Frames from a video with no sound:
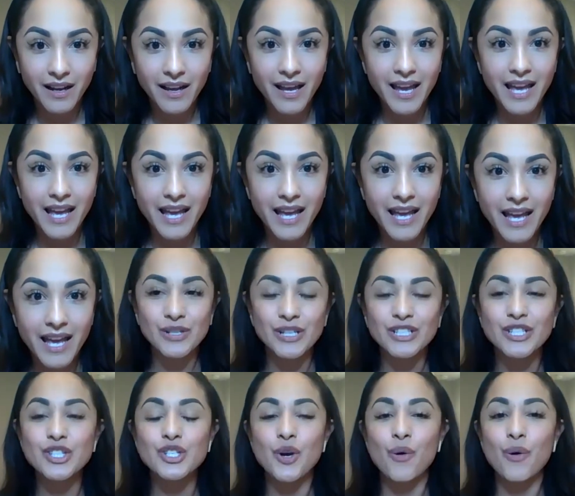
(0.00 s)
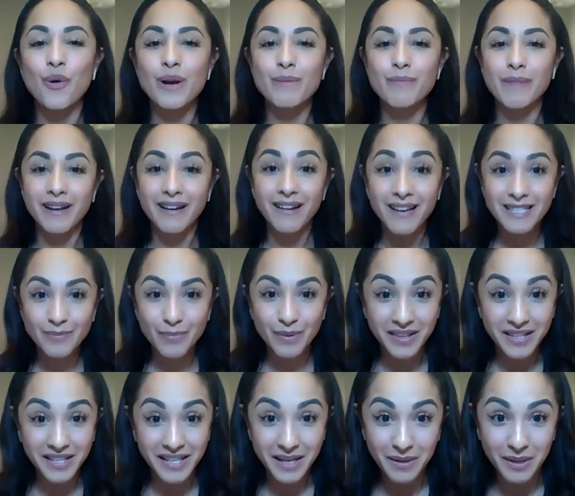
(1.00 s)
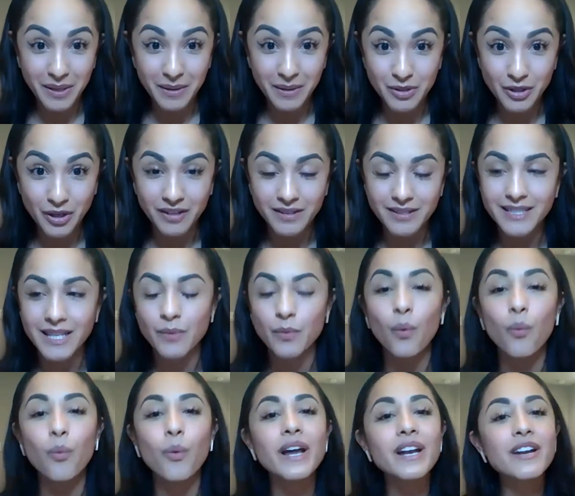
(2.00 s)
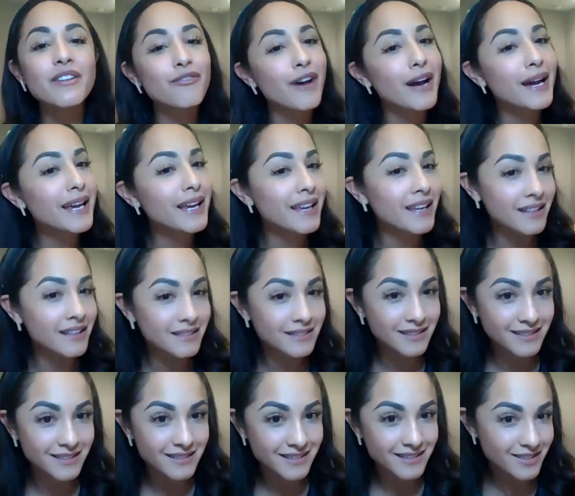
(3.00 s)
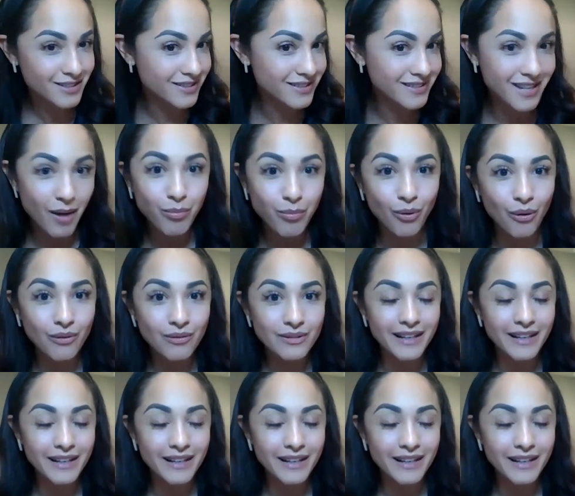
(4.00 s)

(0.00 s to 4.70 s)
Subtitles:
And I started showing my husband the income chart and saying, well, what if I hit double?